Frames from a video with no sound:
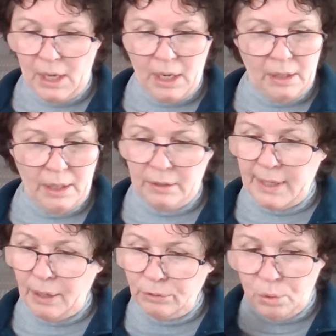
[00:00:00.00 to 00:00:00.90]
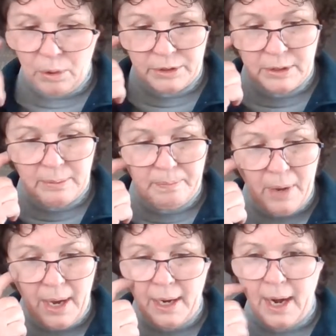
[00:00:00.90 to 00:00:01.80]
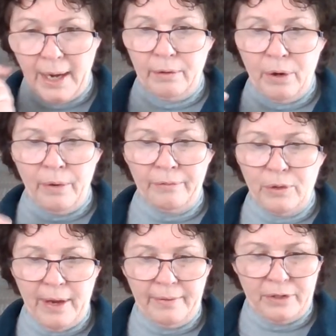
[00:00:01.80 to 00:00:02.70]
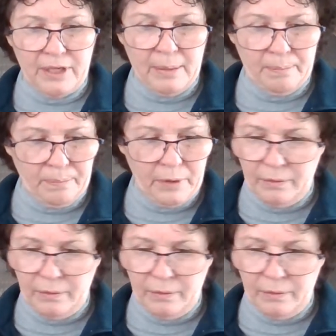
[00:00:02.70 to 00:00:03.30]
And then down towards I don't know if you have the same